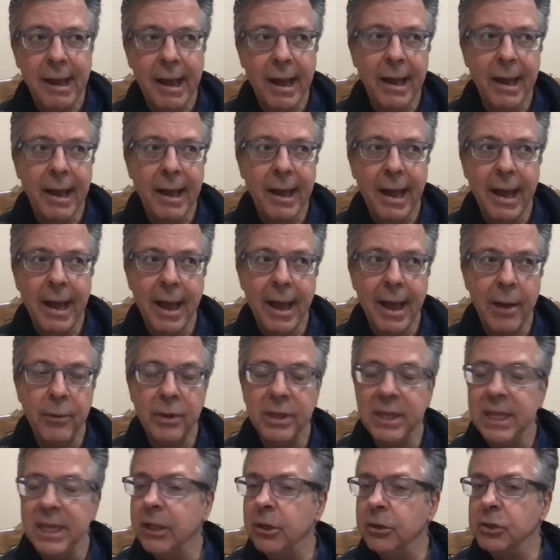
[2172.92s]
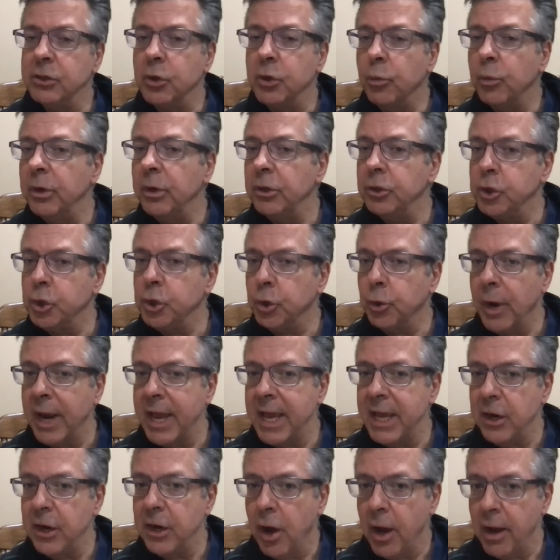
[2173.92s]
I, I would think there's a real
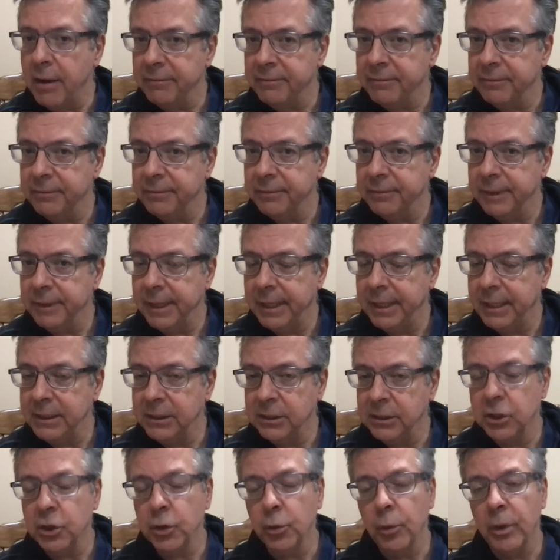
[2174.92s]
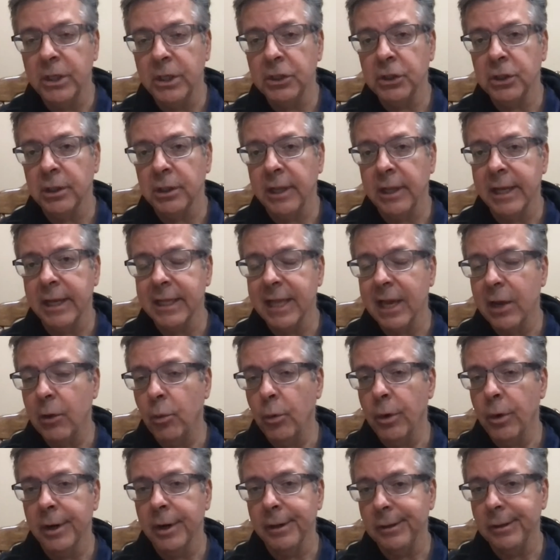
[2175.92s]
trade-off in a situation like that
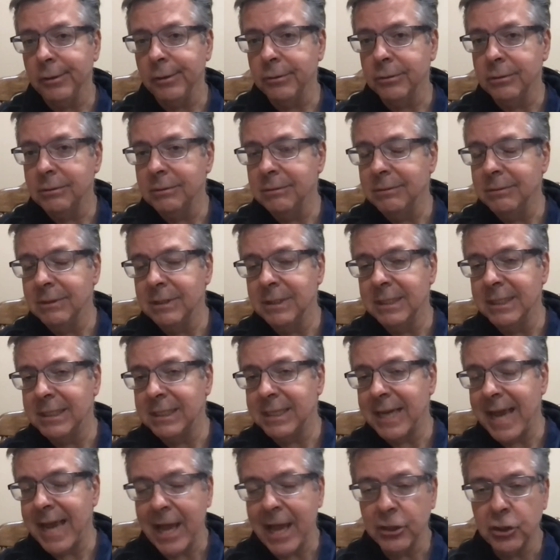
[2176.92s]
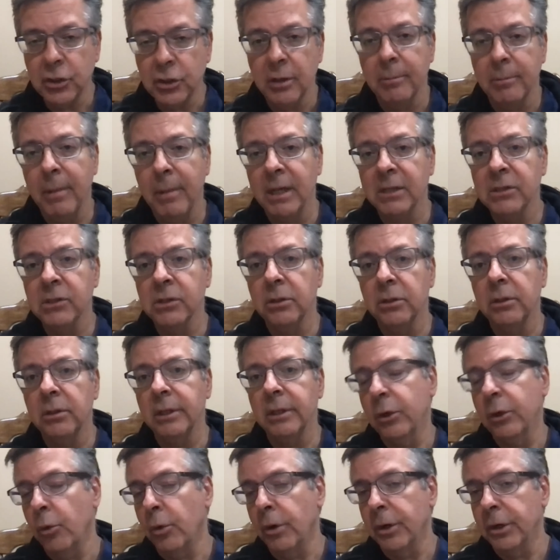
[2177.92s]
where you detach the muscle
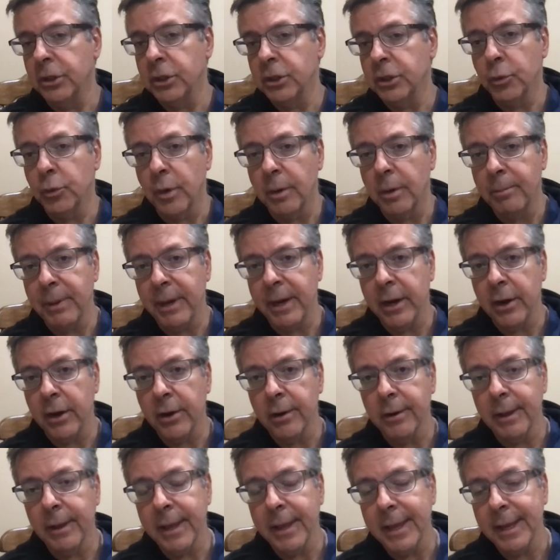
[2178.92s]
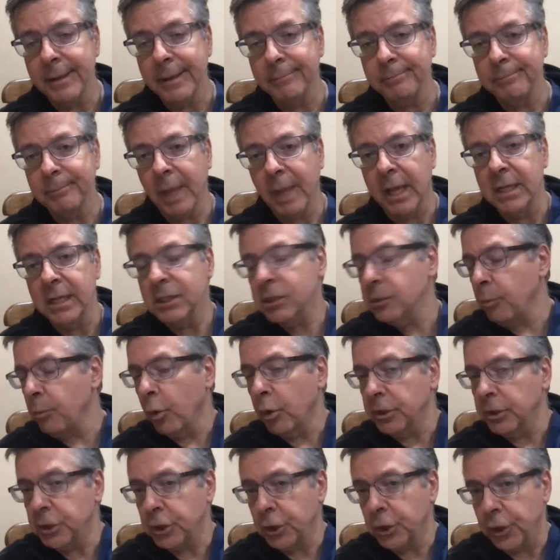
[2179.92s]
in order to repair a, a
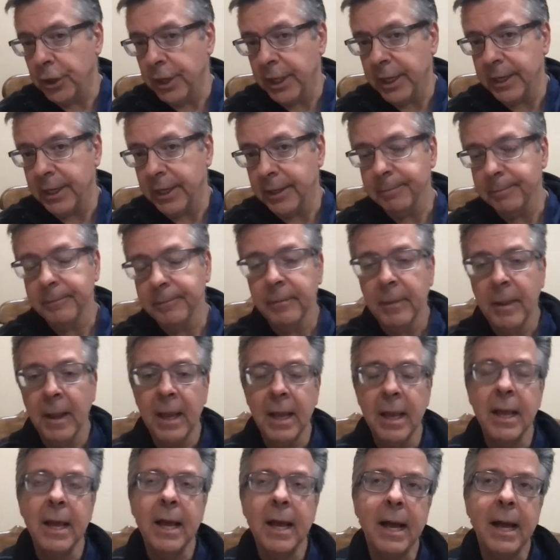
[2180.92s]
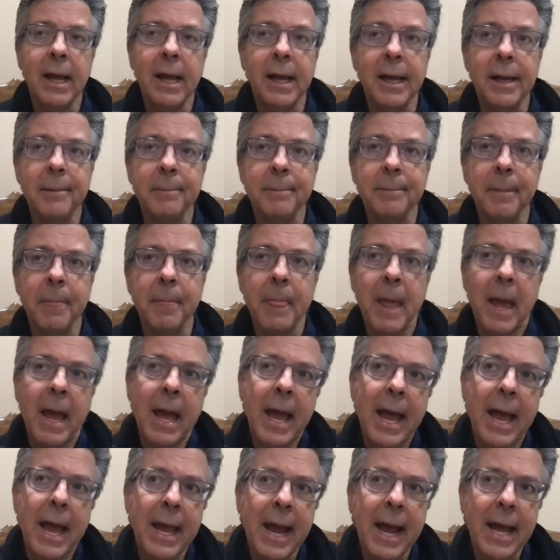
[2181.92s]
sports hernia. Um,
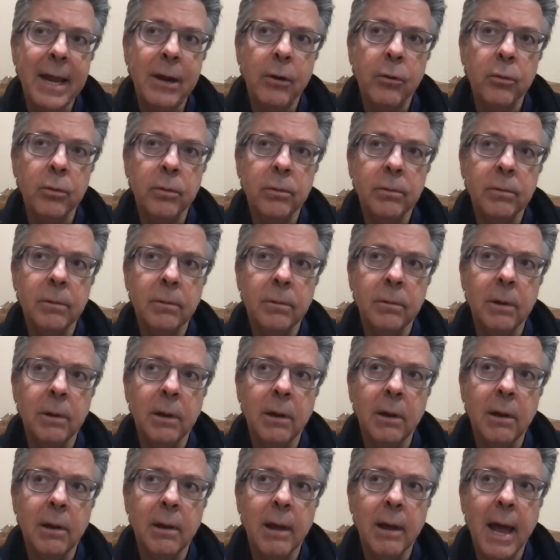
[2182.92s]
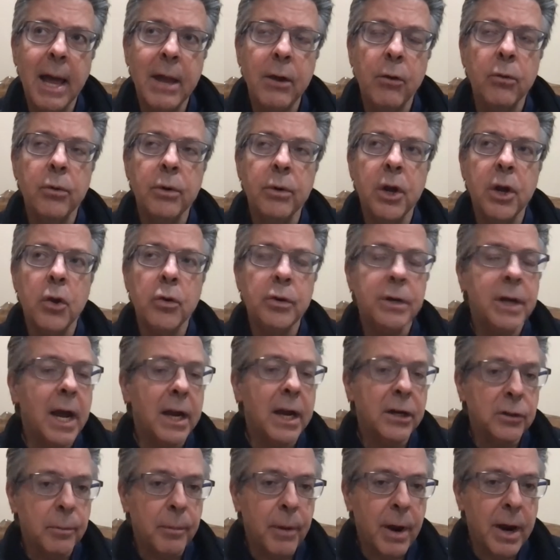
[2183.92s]
I, I don't I don't know
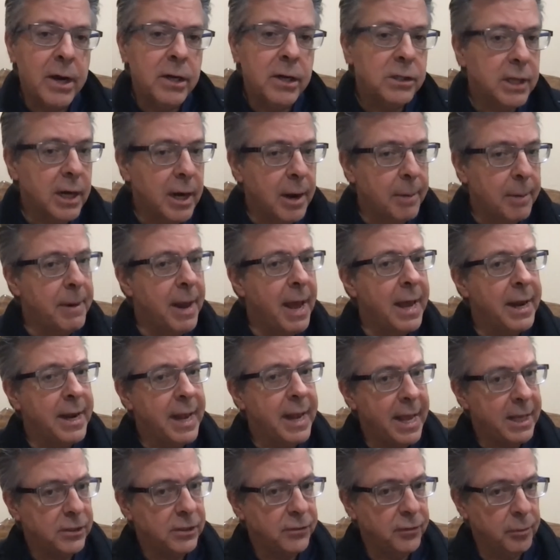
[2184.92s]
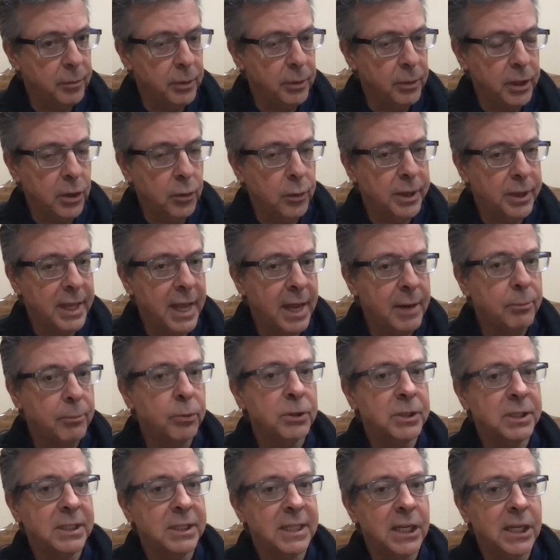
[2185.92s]
Dr. Meyers, and I'm not as familiar with that
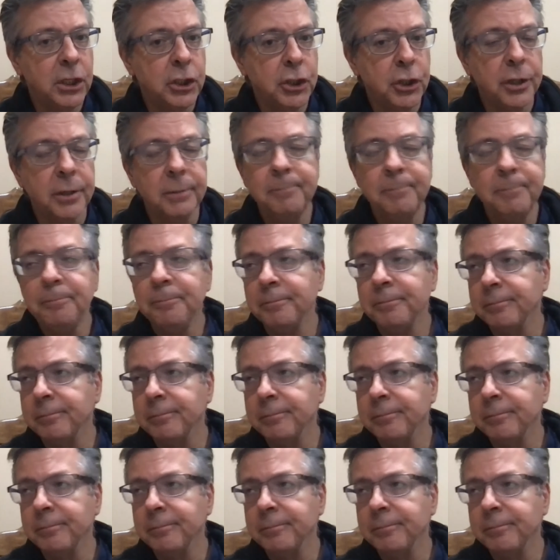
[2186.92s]
procedure.